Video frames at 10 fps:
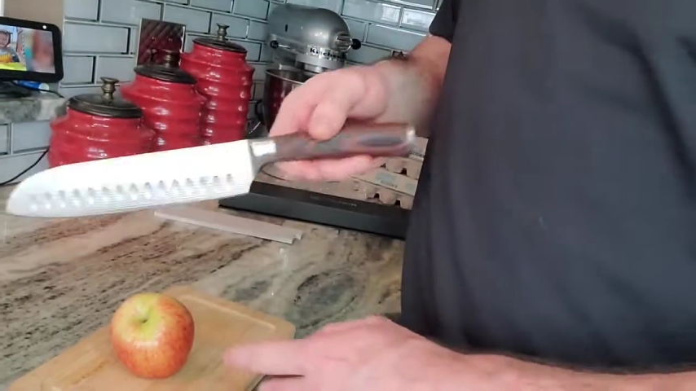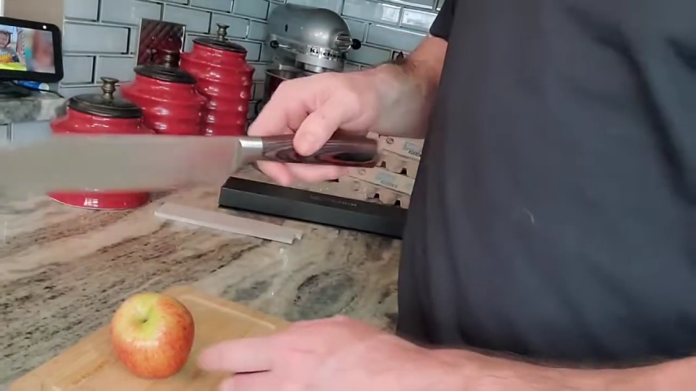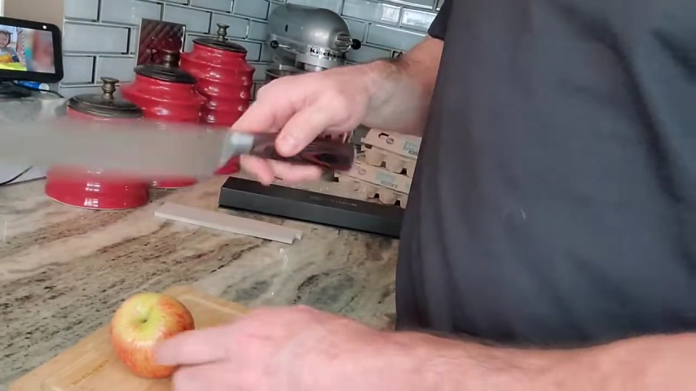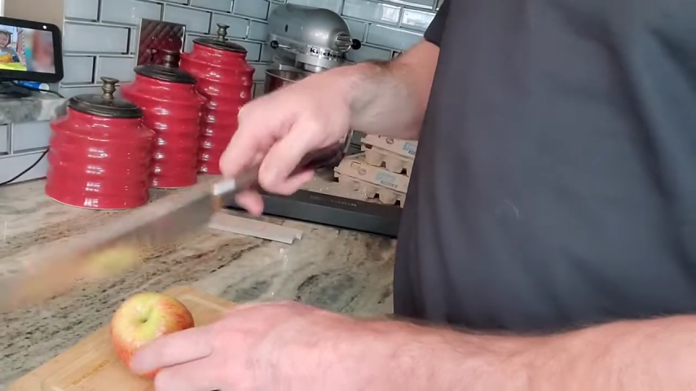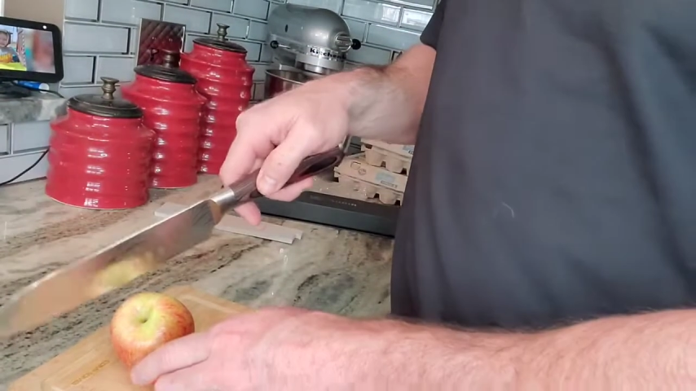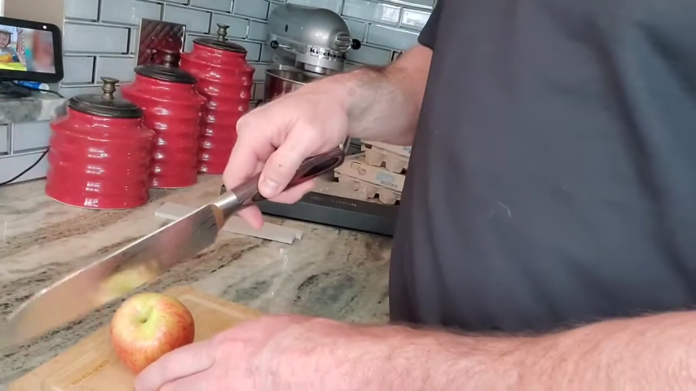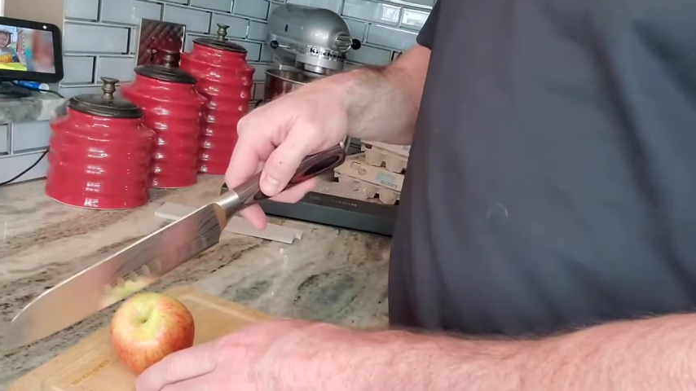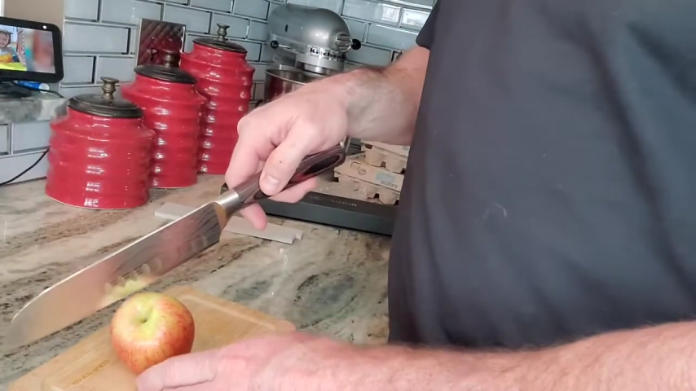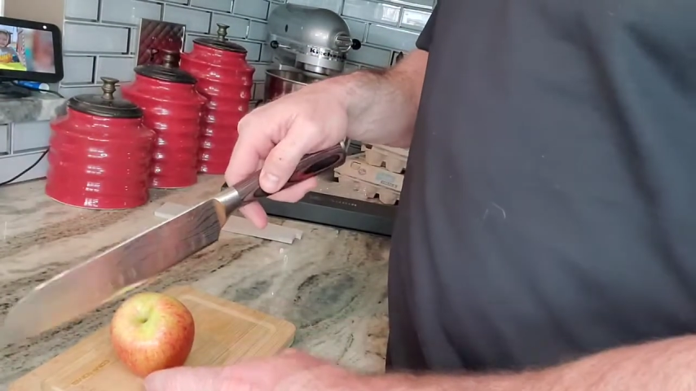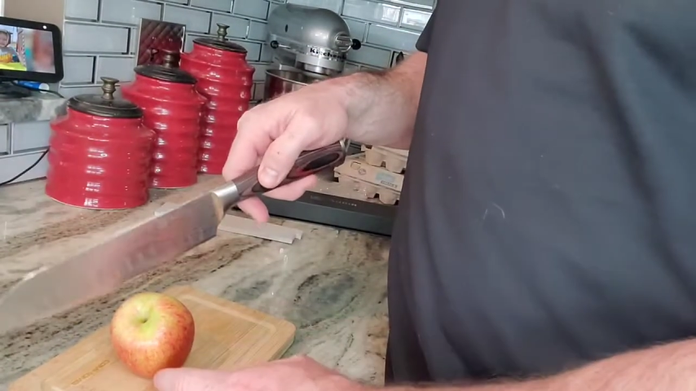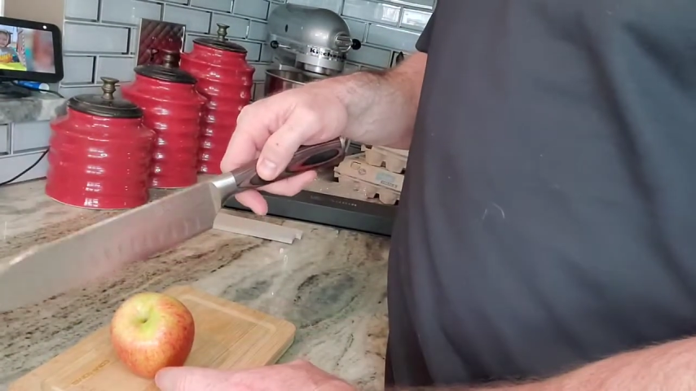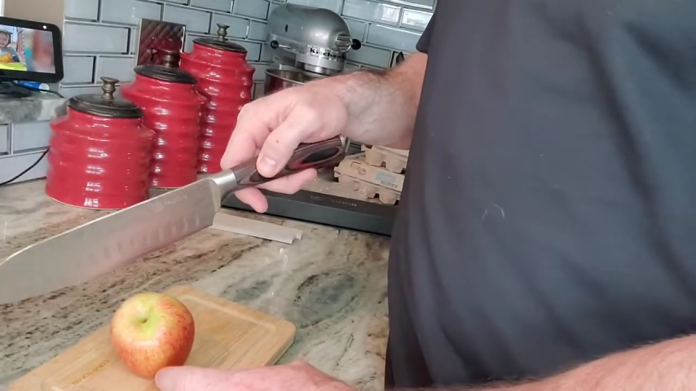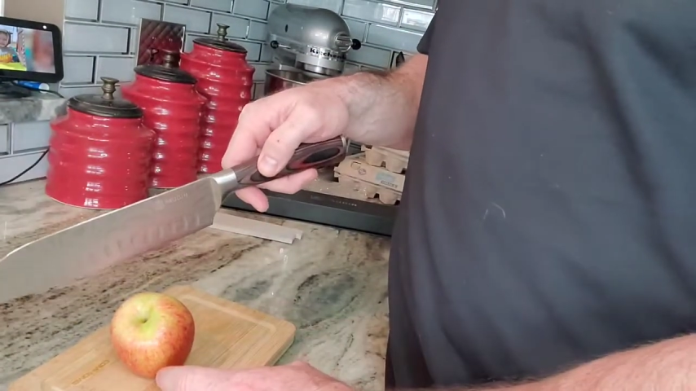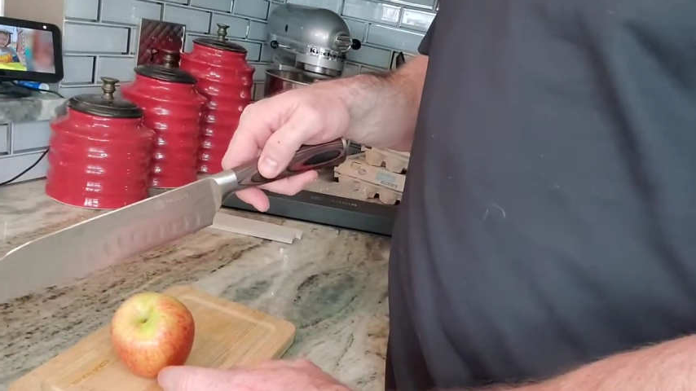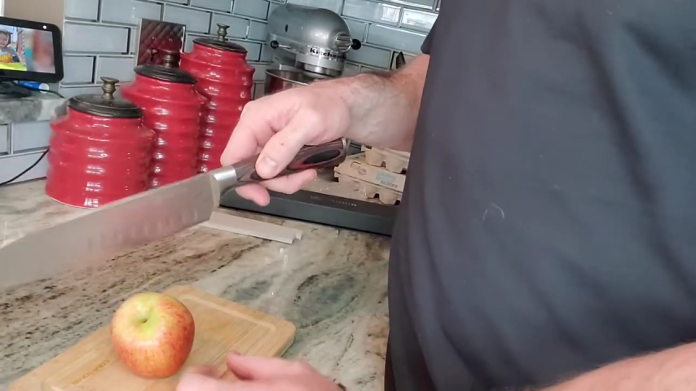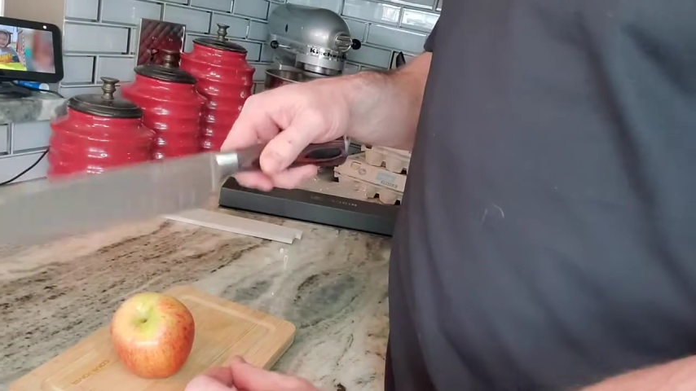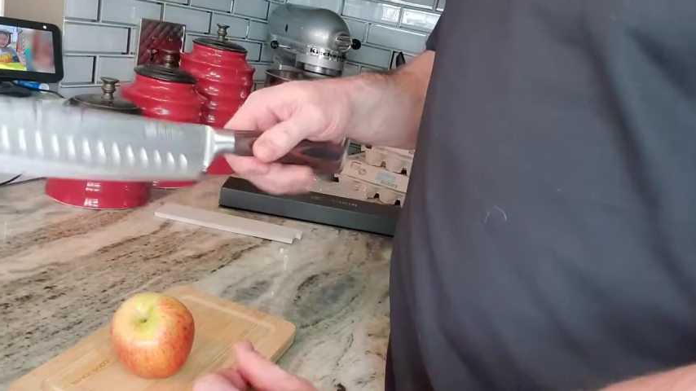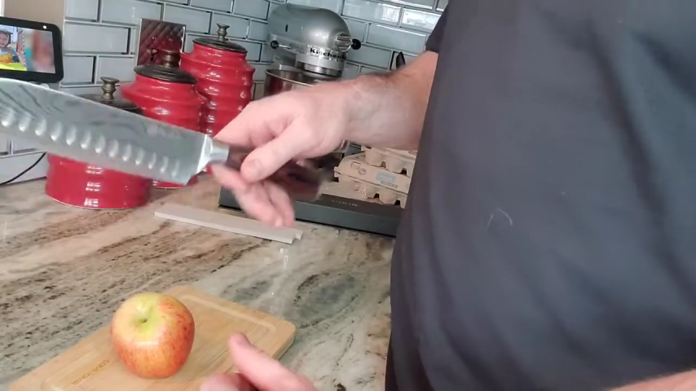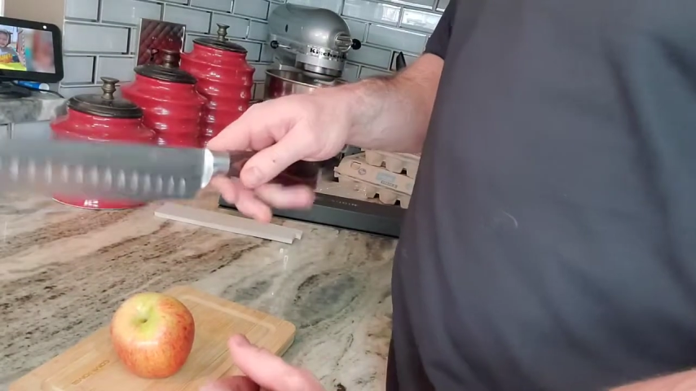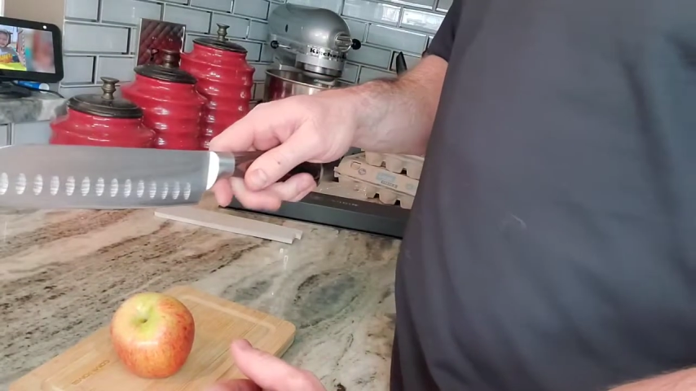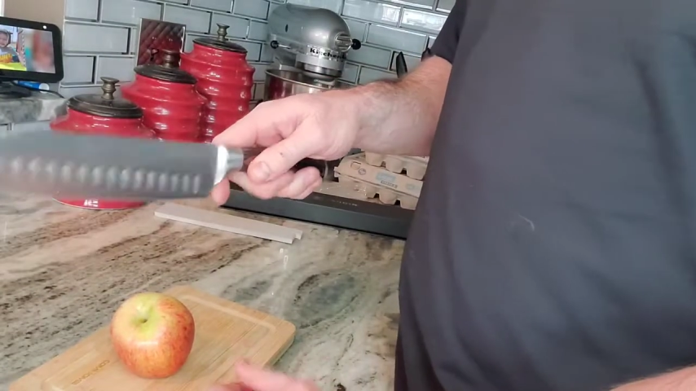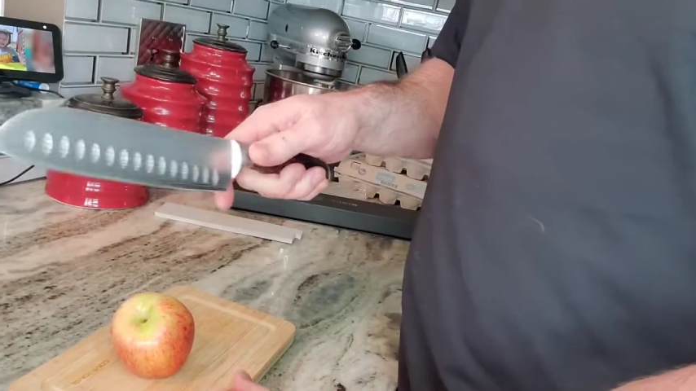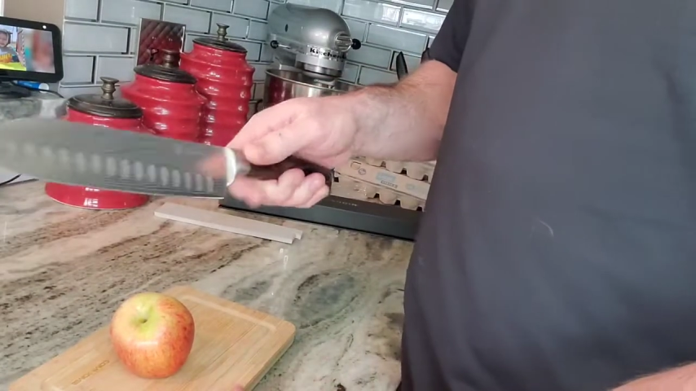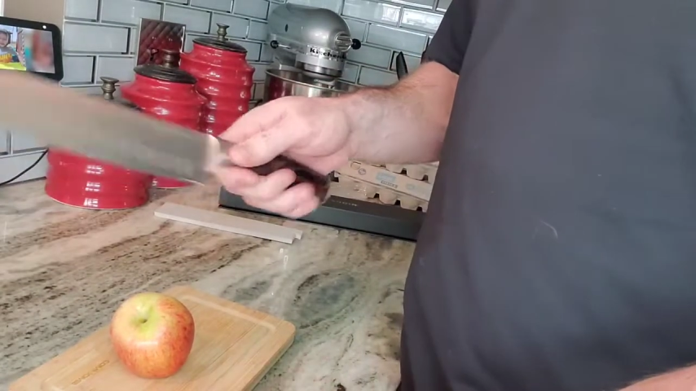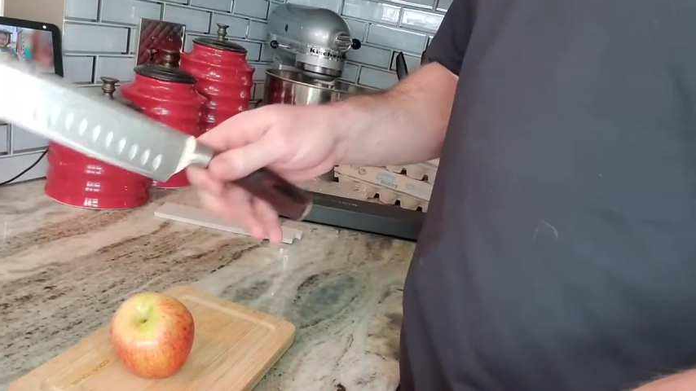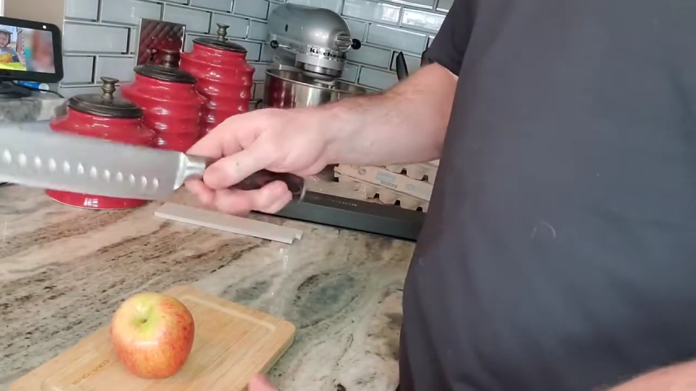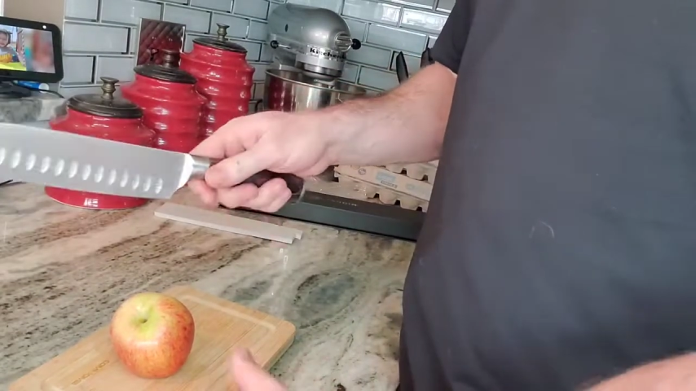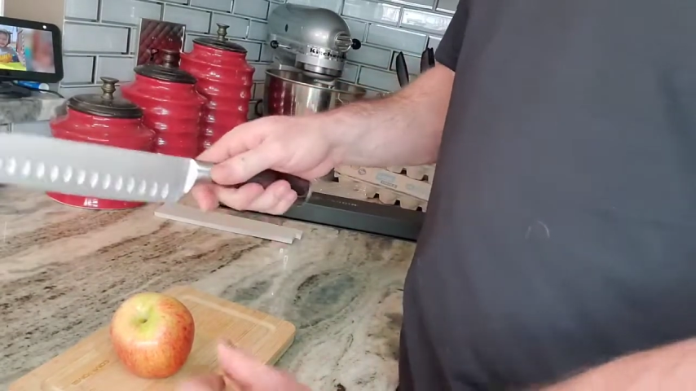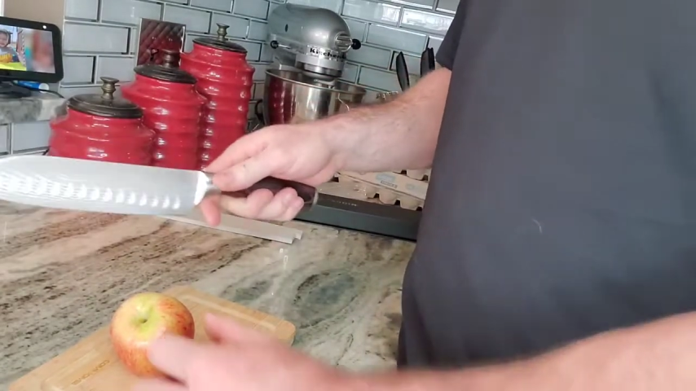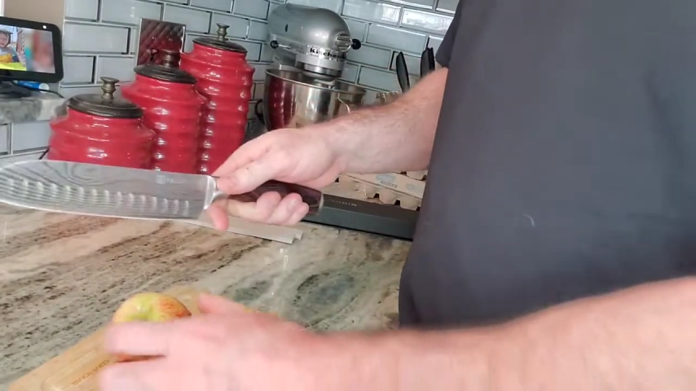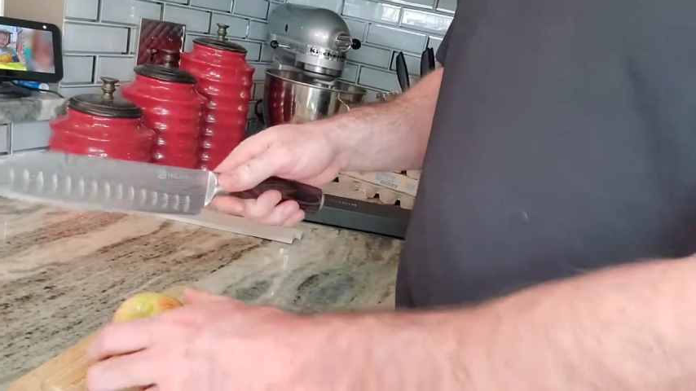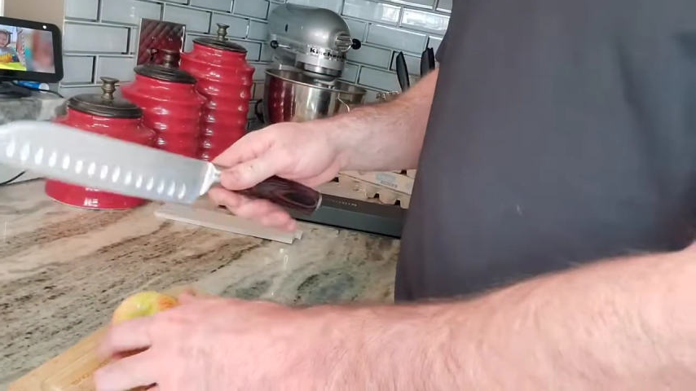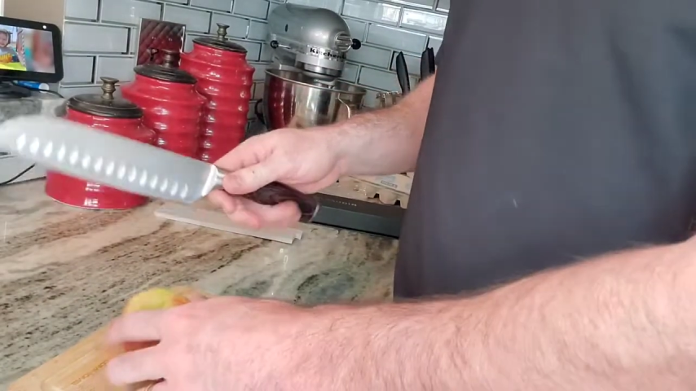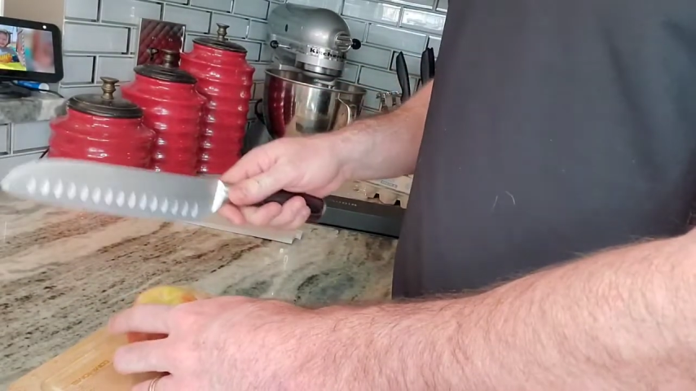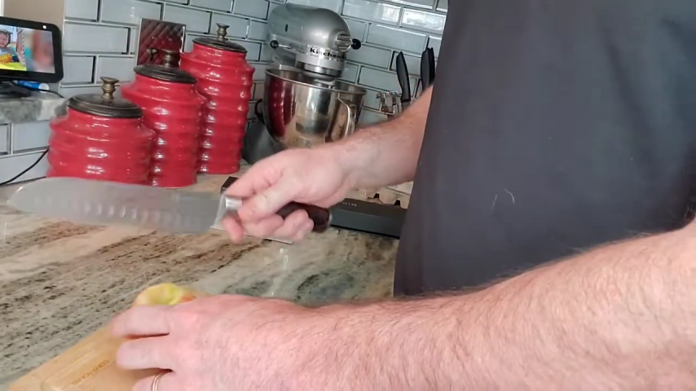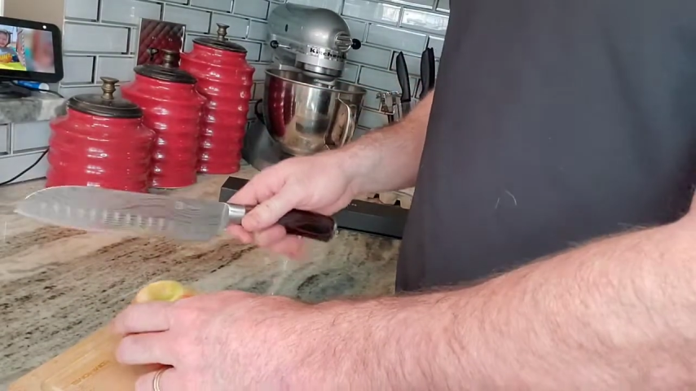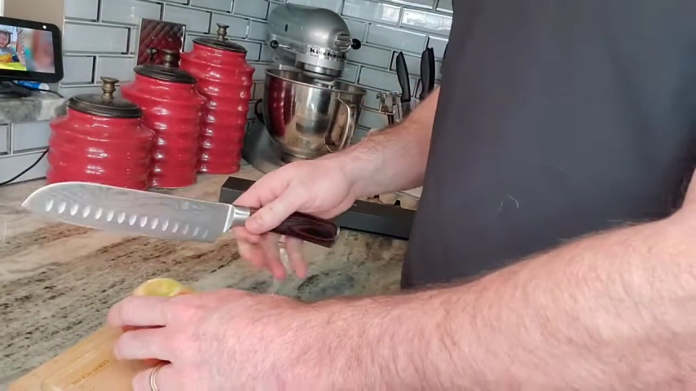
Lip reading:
No face is visible, so there are no lips to read.